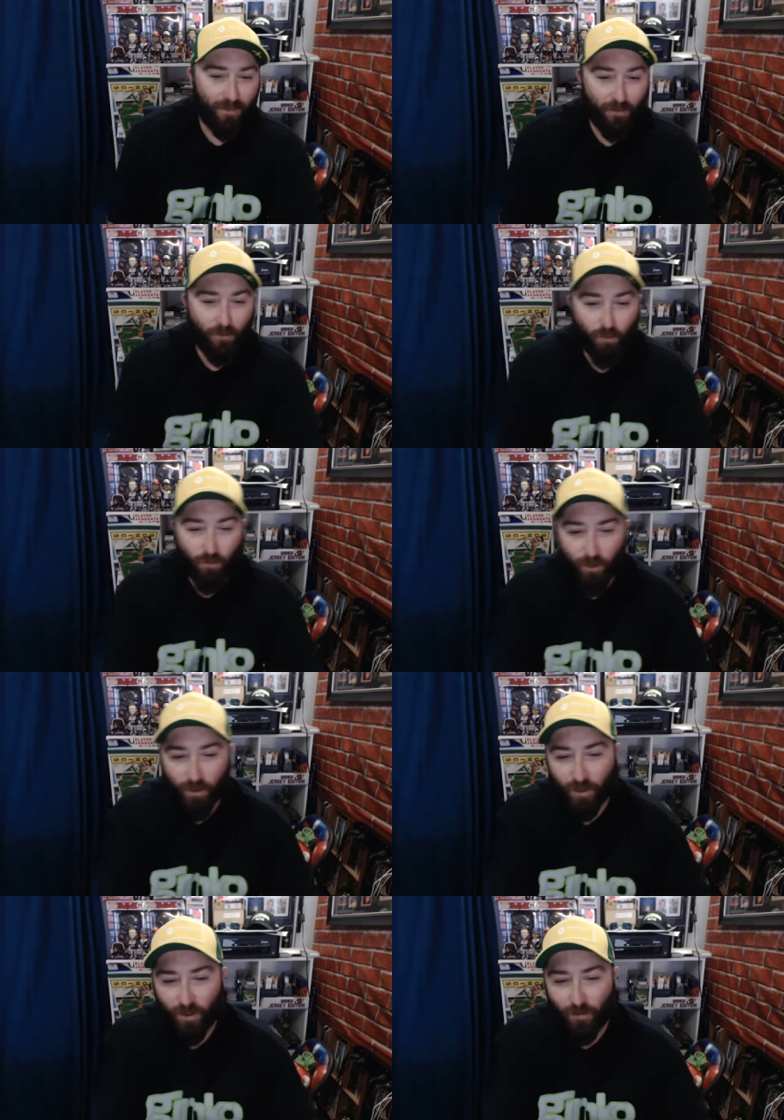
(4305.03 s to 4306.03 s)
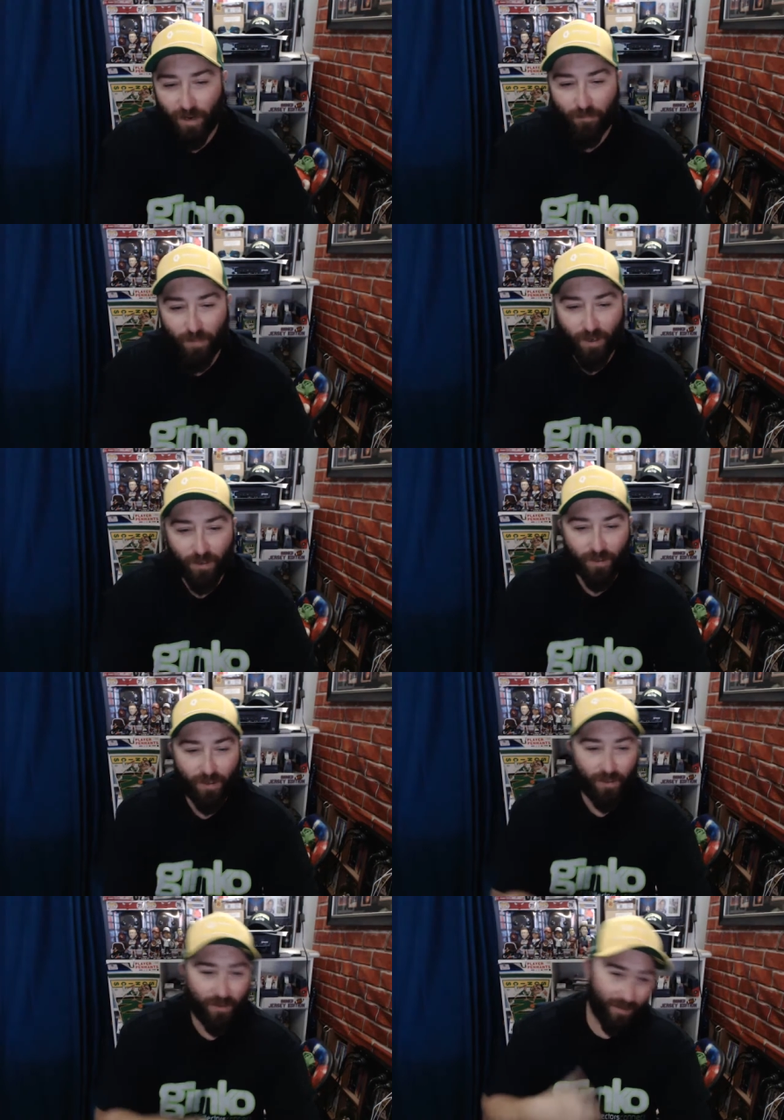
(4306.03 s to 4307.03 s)
we'll do one
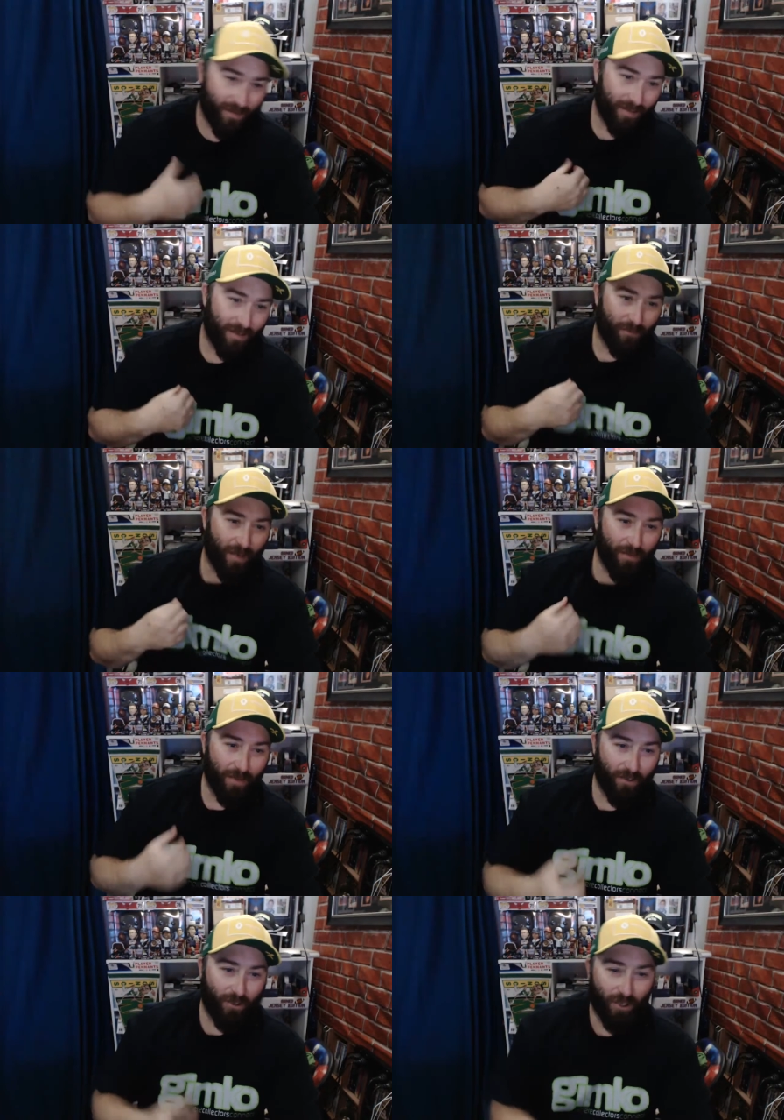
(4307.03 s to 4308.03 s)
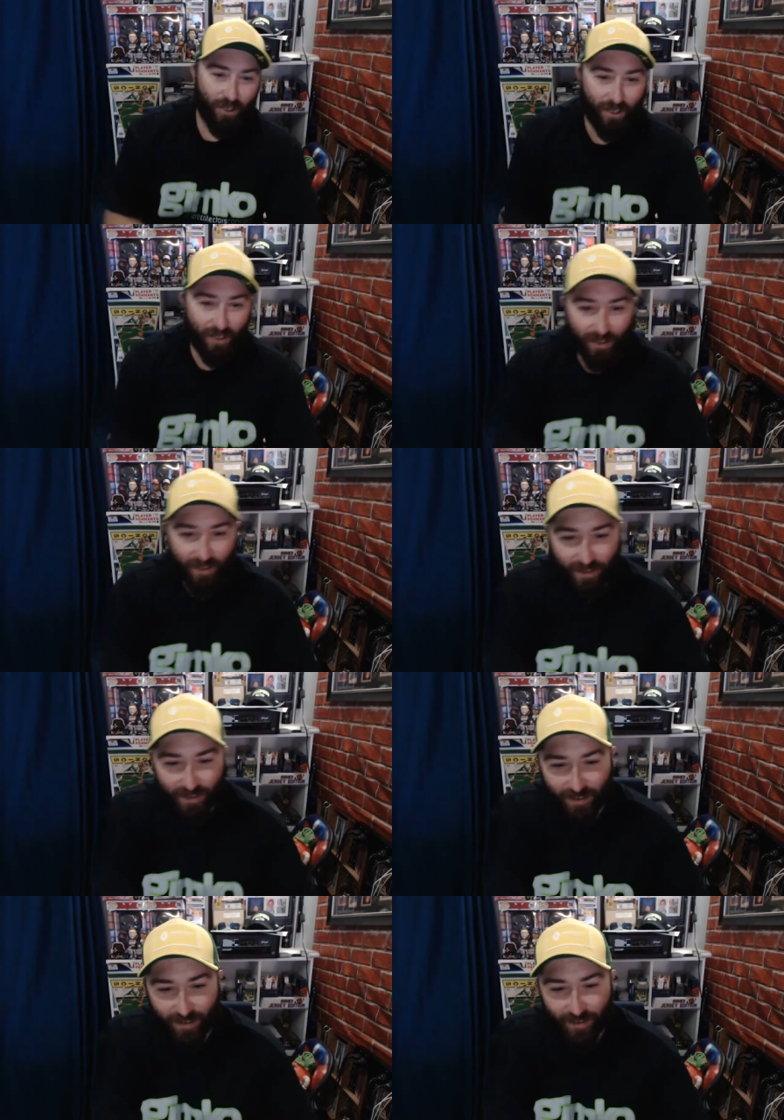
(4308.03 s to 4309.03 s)
box and maybe a shirt.
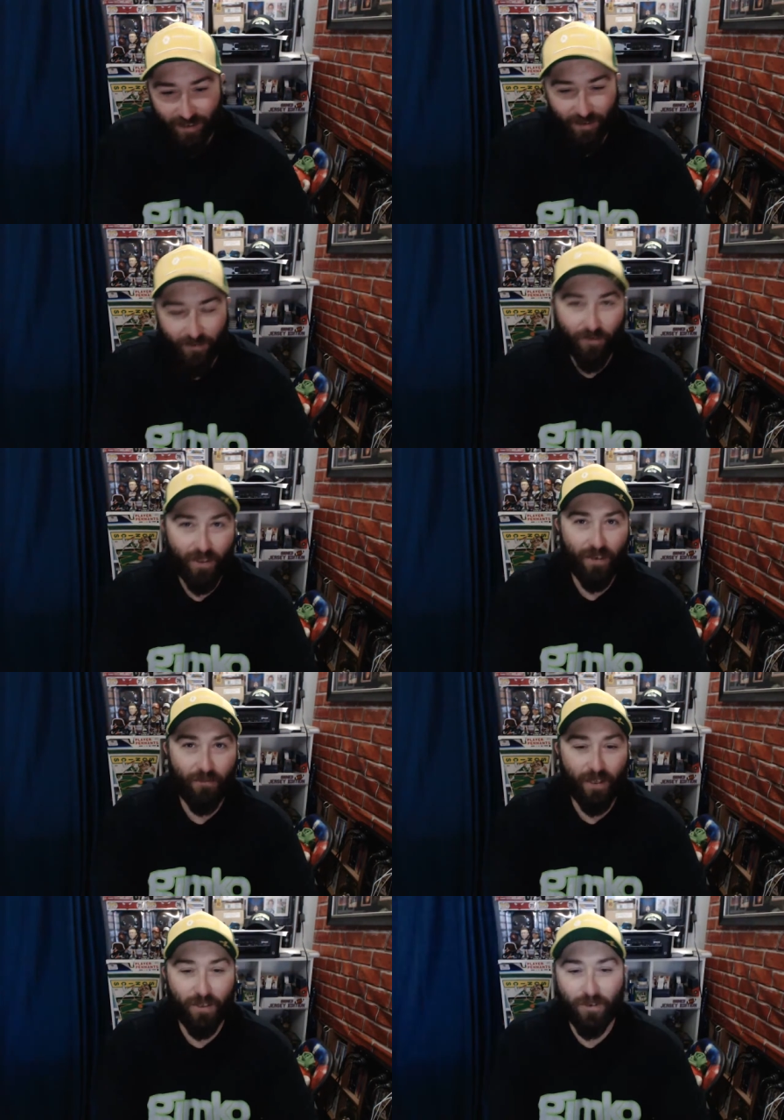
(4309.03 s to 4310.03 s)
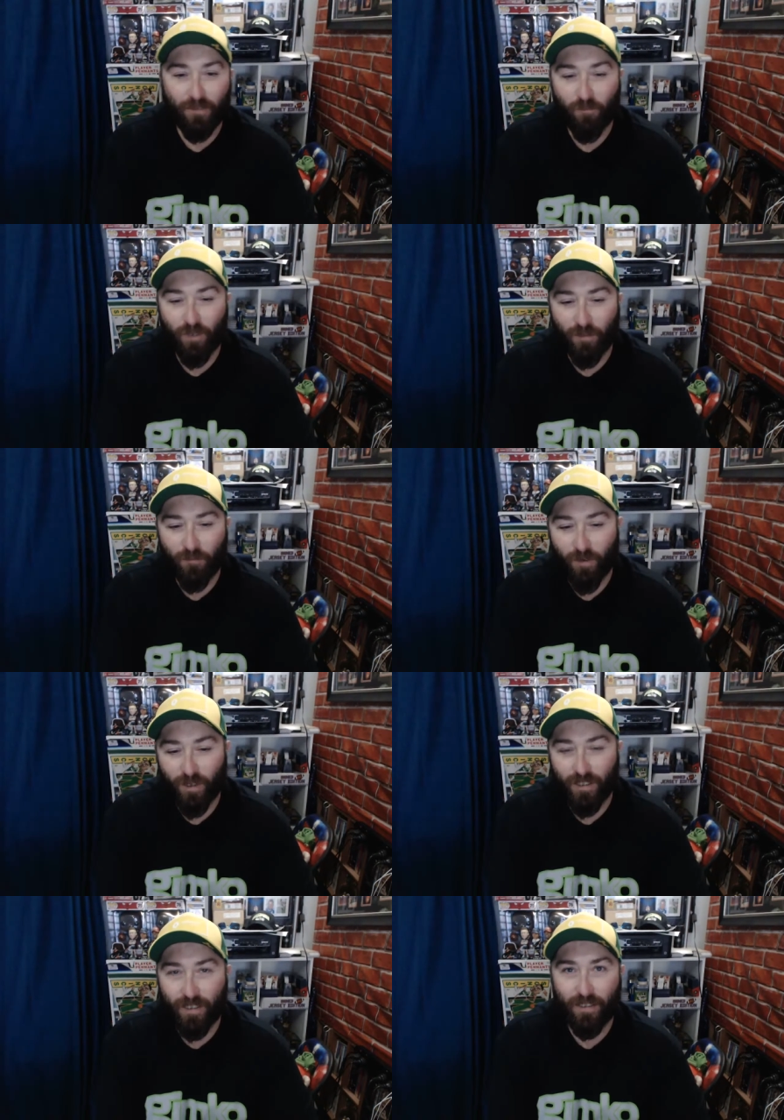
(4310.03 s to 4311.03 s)
Wonder if anyone would
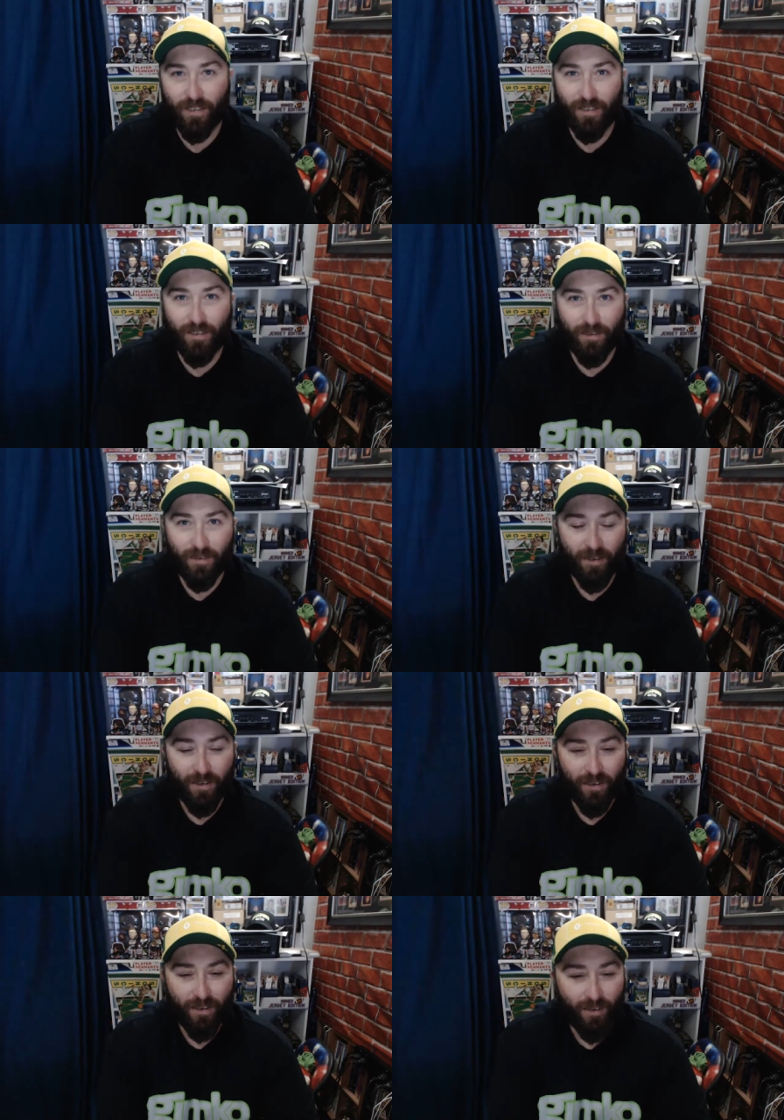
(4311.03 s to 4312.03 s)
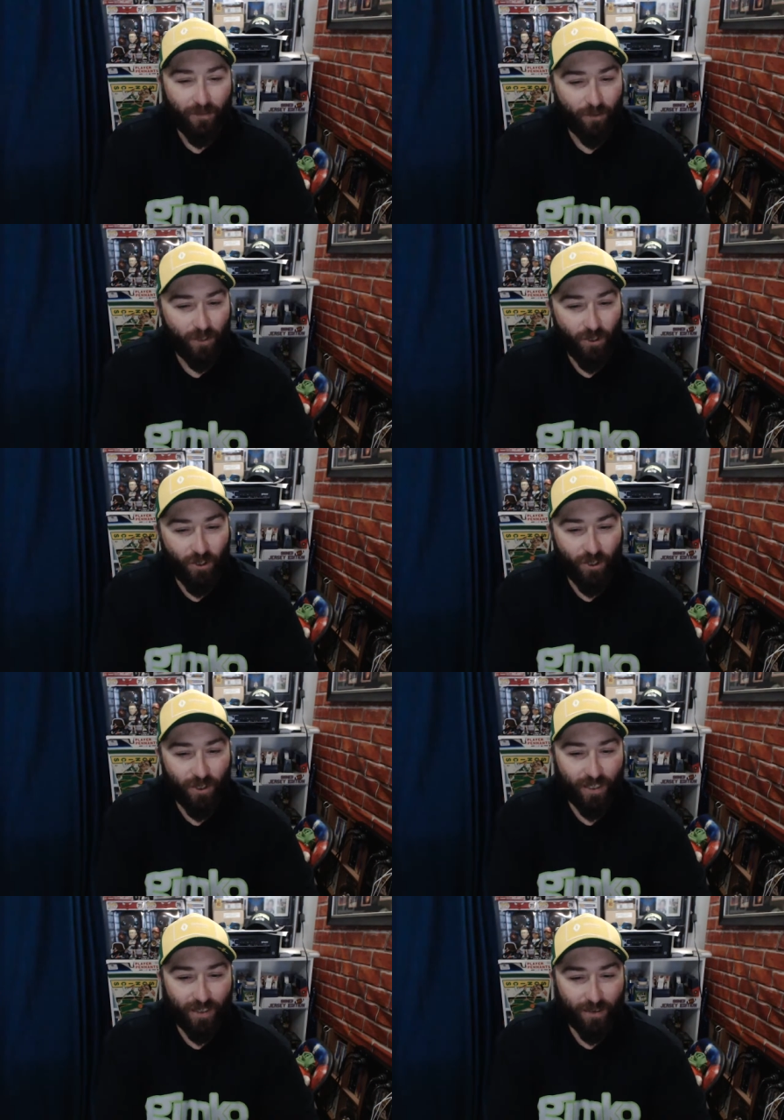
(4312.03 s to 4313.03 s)
want to want a
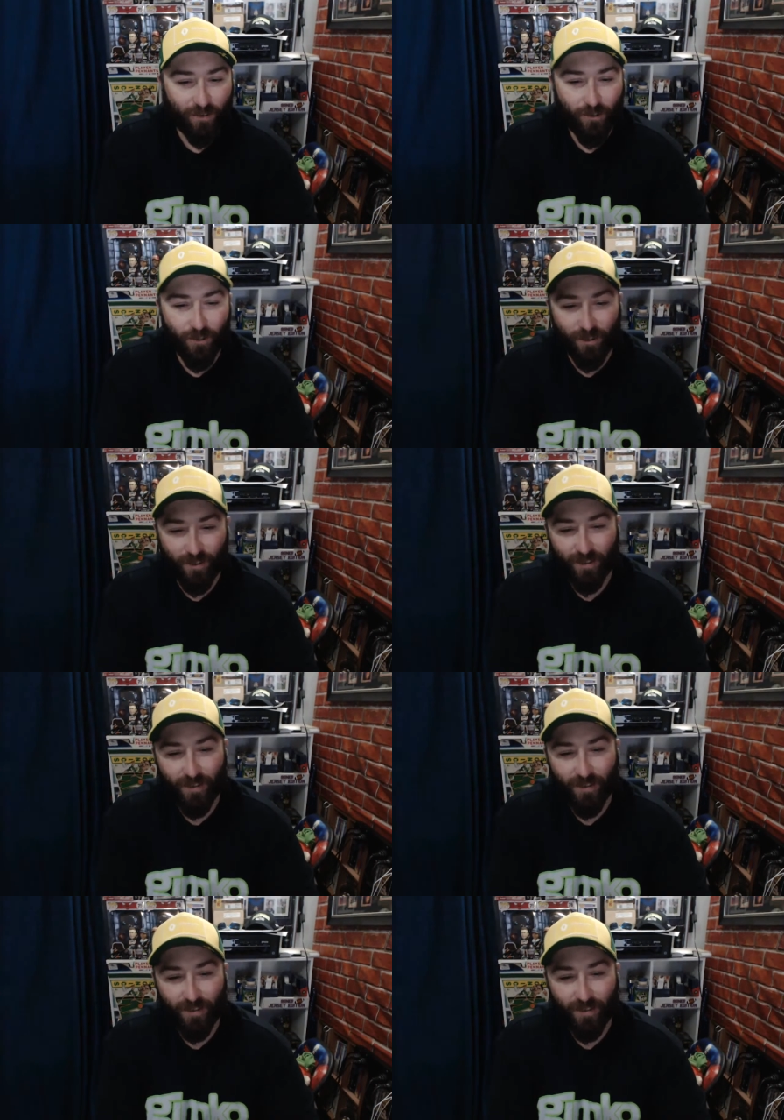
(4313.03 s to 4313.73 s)
shirt in the auction.